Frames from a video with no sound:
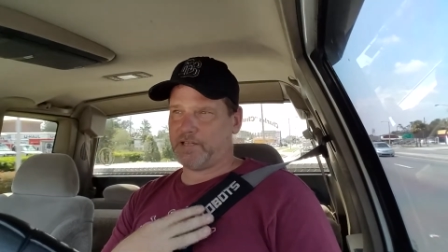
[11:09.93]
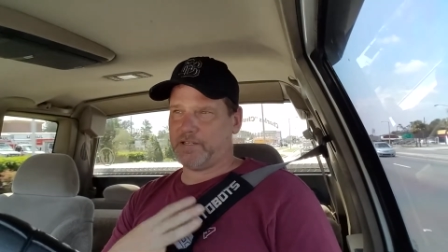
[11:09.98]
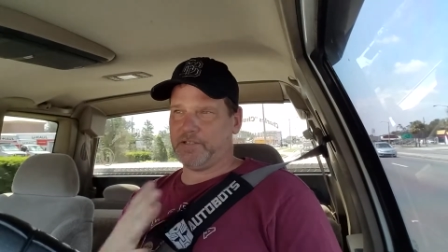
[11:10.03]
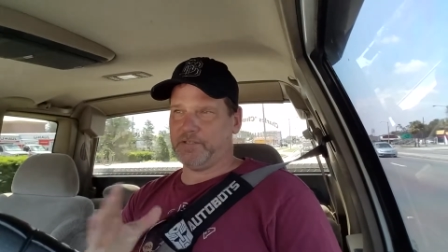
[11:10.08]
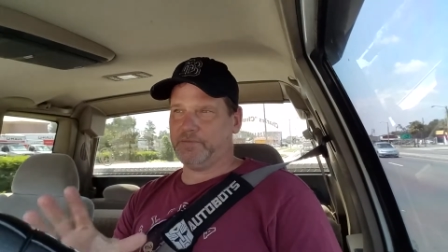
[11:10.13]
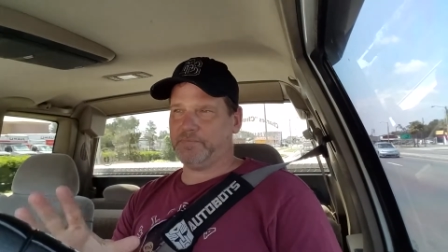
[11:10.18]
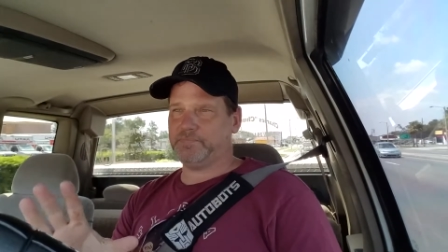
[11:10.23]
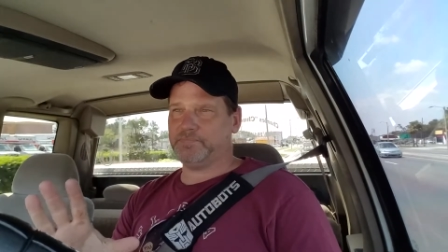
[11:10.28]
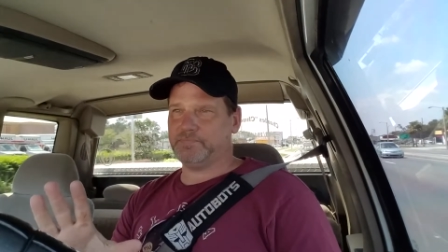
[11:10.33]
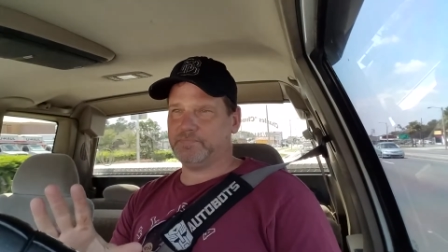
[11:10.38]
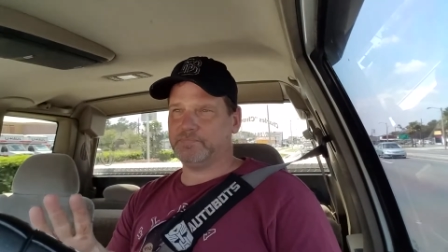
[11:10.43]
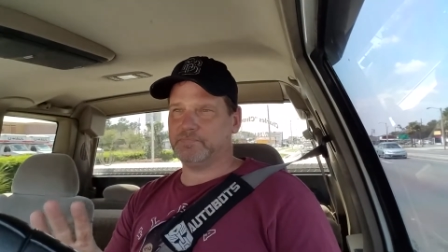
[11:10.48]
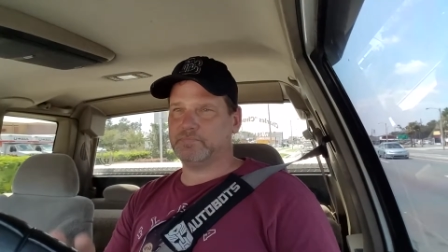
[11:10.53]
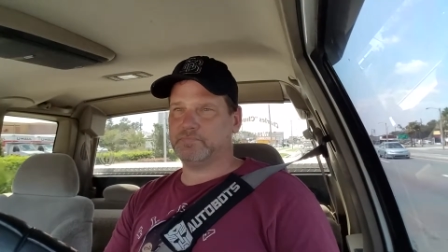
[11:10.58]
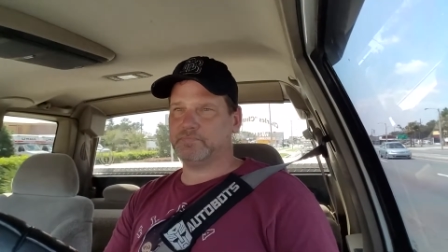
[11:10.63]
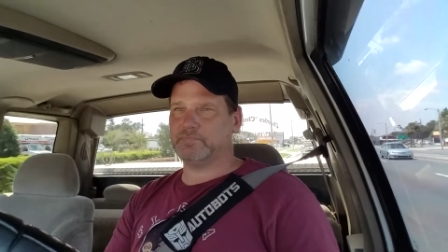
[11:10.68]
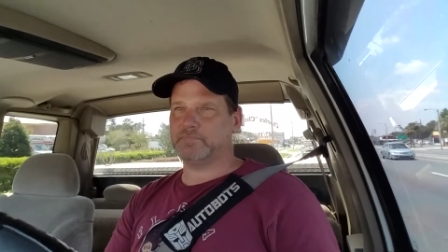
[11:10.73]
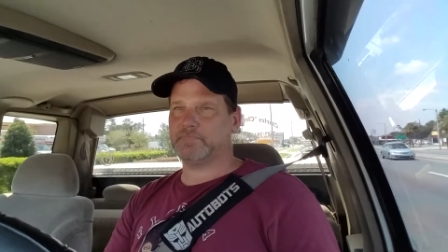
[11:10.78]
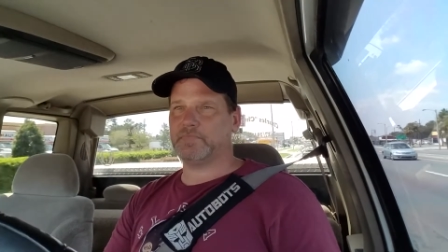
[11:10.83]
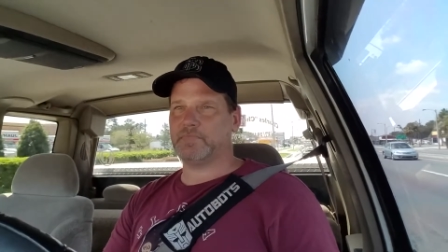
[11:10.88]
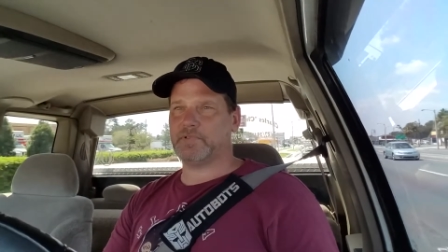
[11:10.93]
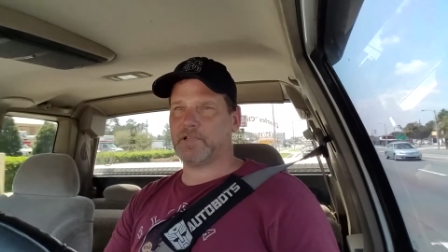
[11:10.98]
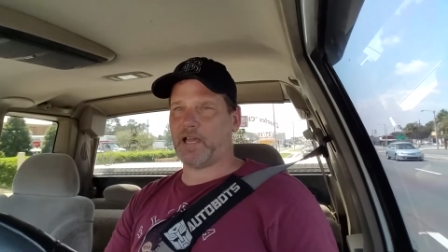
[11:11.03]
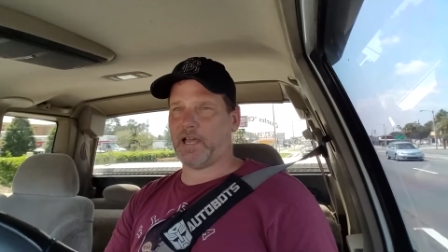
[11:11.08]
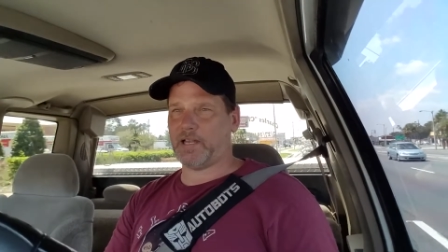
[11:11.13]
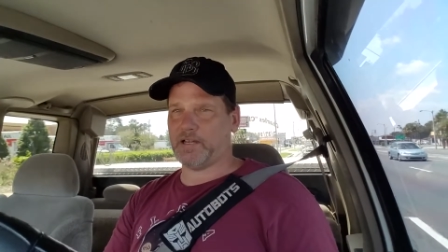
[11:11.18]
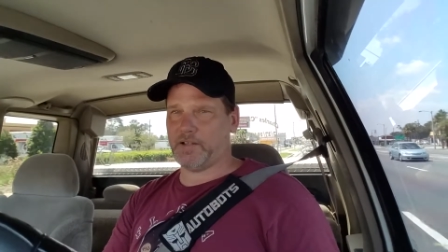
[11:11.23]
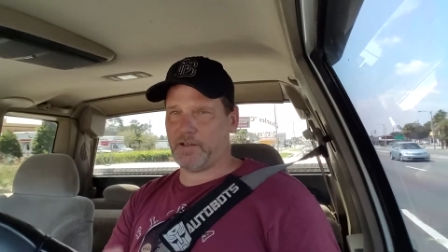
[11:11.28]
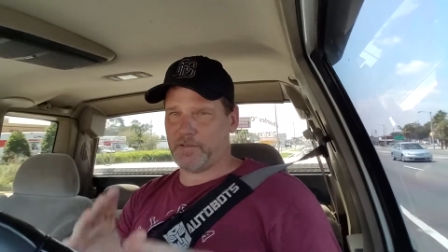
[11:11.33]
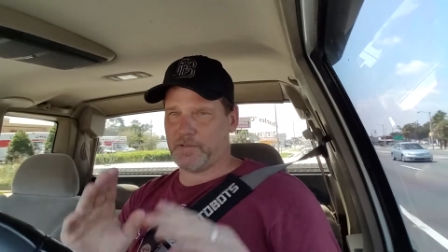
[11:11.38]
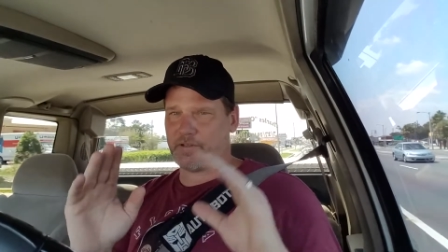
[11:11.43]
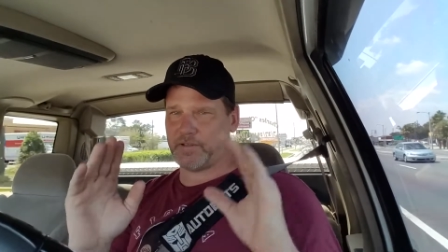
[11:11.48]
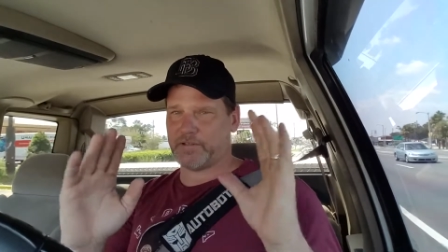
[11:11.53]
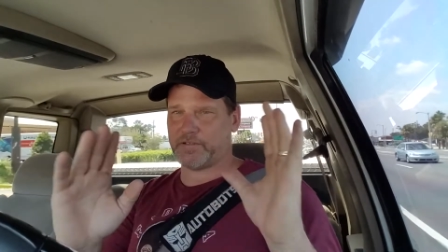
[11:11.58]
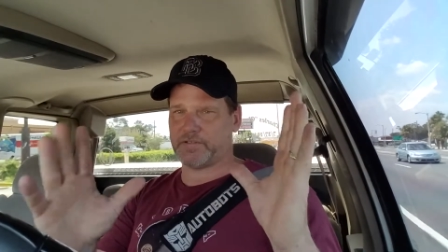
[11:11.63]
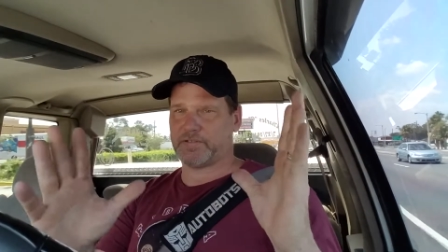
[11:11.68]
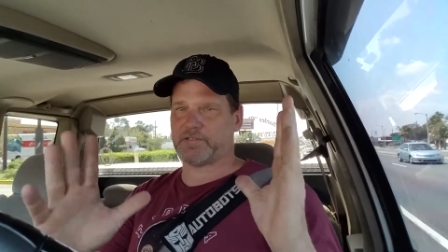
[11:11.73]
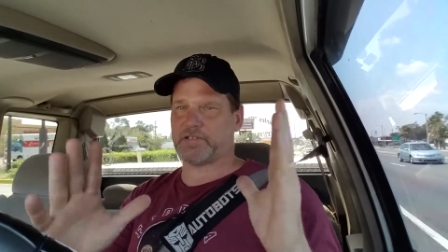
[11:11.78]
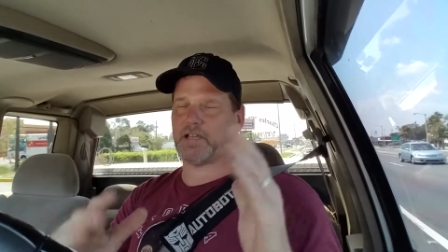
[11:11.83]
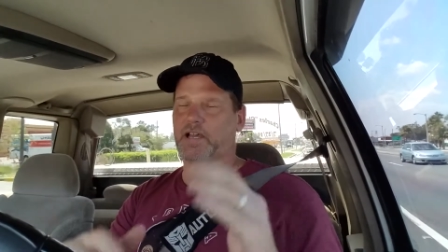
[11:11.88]
do. I know that
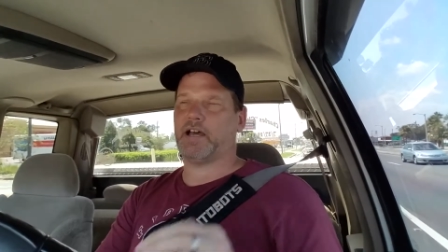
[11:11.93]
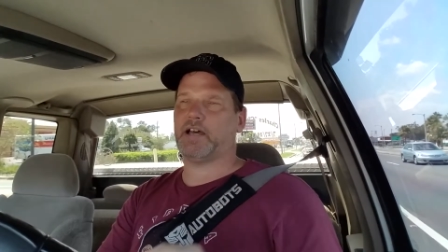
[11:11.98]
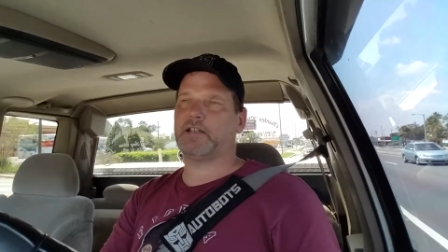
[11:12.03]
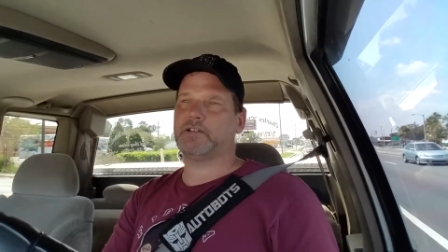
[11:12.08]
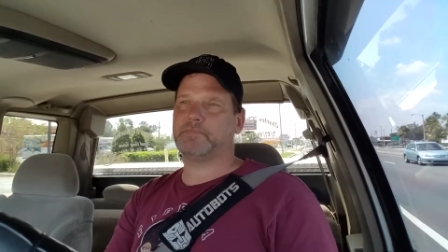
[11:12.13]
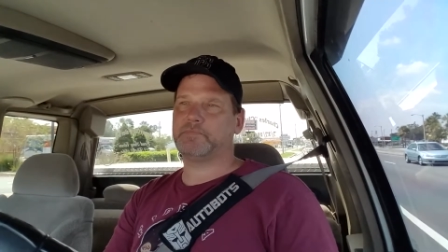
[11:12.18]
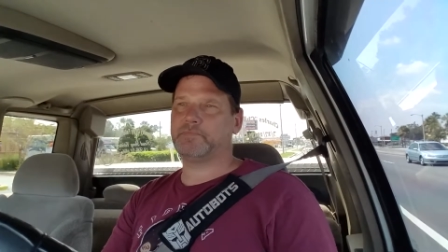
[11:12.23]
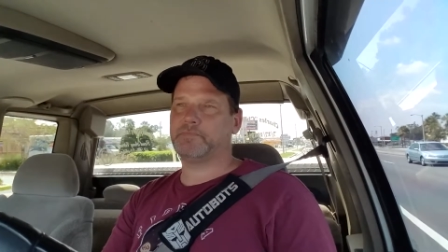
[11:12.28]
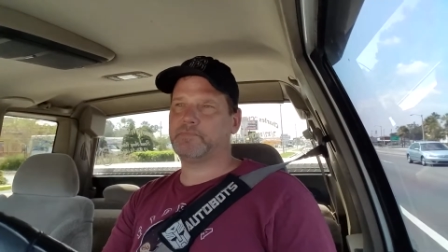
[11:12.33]
there's a God.